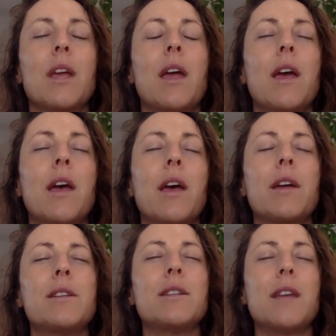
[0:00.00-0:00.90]

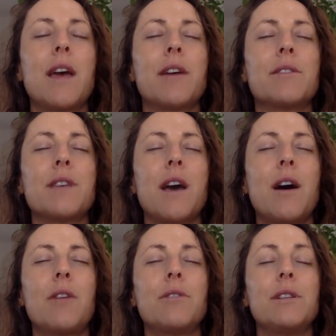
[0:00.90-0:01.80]
And an
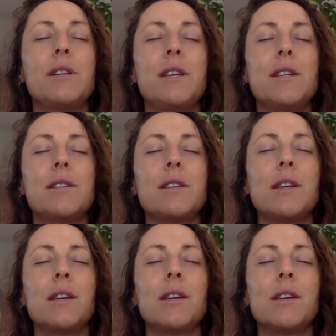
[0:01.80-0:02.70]
exhale,
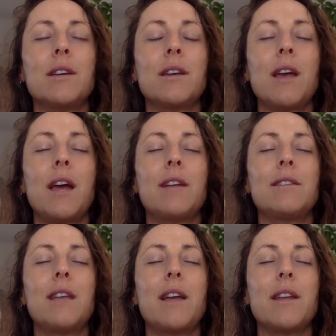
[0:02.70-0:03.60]
releasing
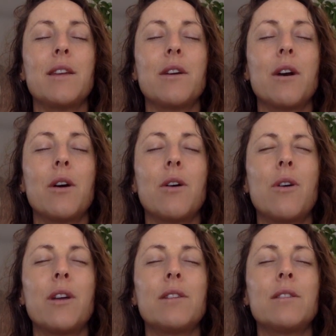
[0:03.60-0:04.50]
and letting go.
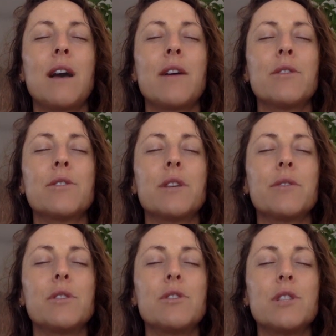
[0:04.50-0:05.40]
And allow yourself
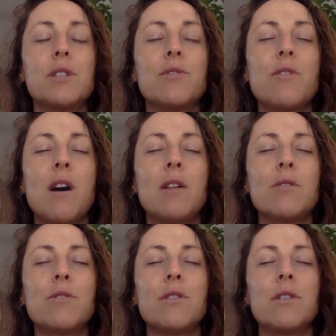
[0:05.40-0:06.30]
to just
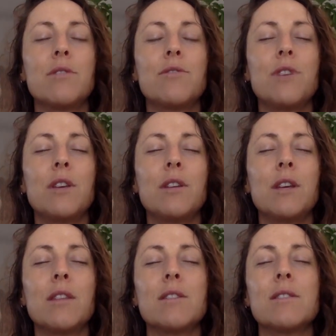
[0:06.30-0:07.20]
follow the good
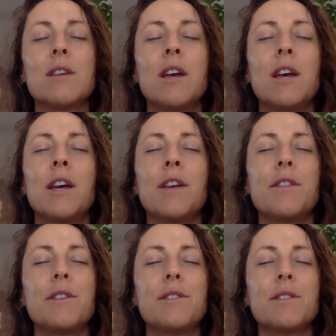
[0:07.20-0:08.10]
feeling,
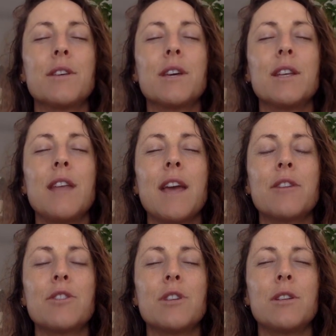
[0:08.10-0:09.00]
this
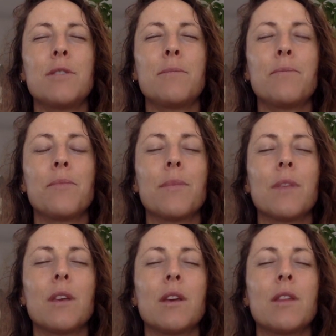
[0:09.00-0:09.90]
connection
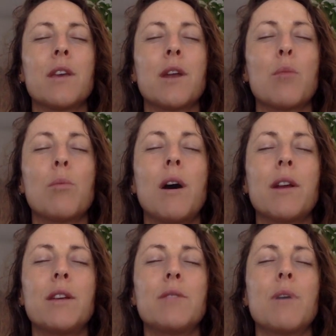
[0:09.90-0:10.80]
that our
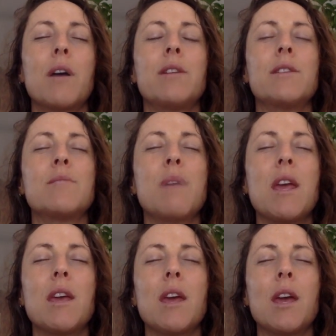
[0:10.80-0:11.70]
body and mind is
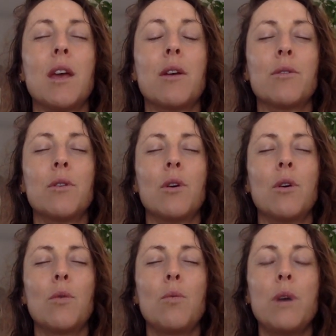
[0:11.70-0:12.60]
making
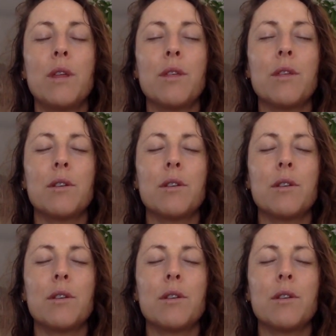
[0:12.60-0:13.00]
with